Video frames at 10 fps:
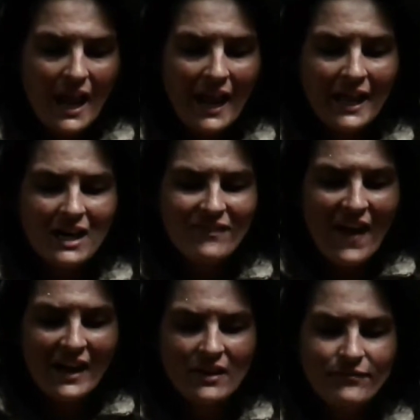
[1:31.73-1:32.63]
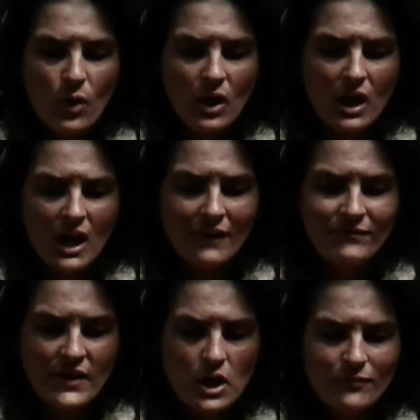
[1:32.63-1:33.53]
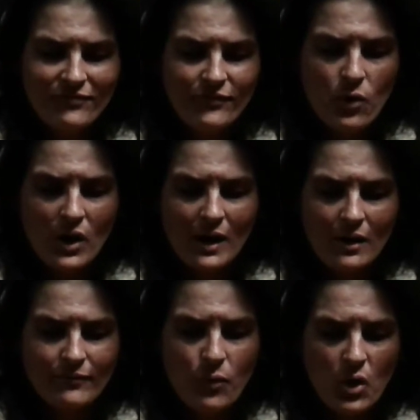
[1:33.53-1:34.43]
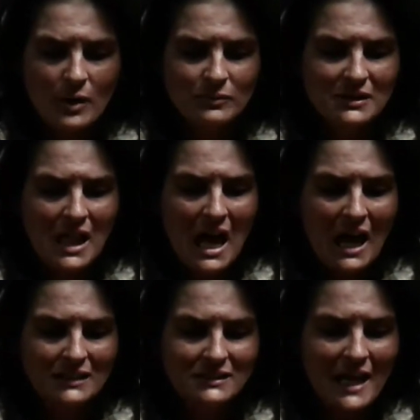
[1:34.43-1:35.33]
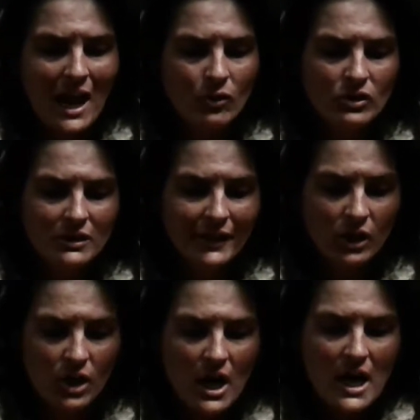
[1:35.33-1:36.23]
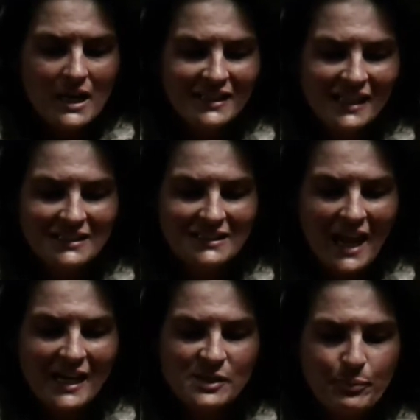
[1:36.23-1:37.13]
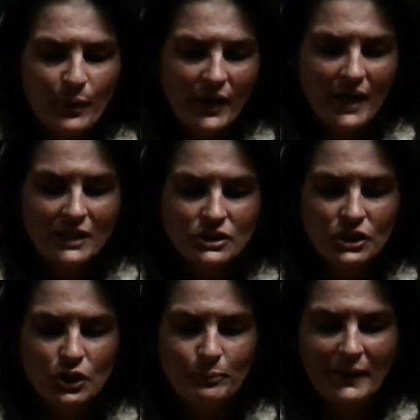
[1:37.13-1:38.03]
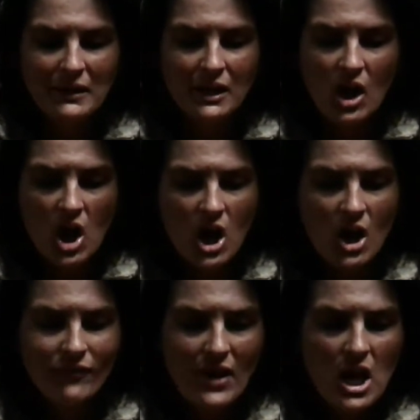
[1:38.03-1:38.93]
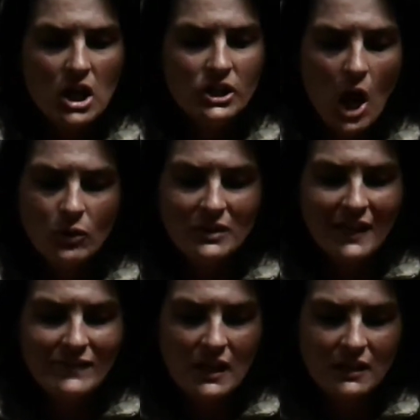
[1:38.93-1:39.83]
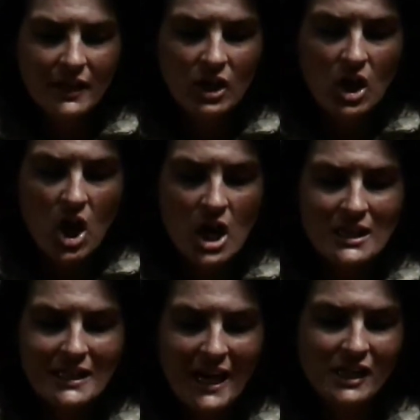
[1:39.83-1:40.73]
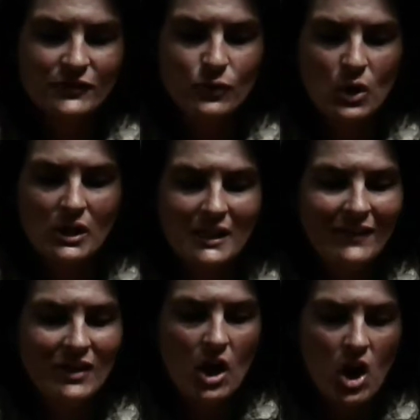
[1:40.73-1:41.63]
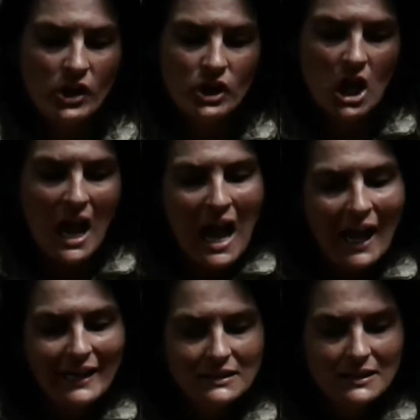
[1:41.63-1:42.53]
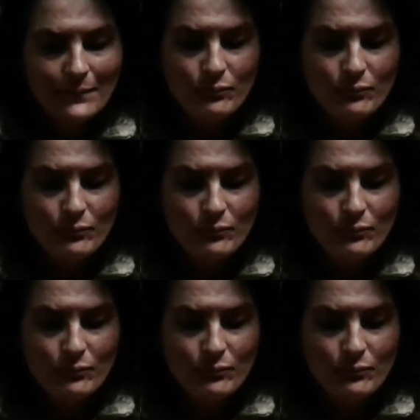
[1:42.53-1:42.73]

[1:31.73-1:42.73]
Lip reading: Innovative for a film forms locks down glitter that stays put until you peel it off. Don't leave the glitter on the dance floor, to leave it on your eyes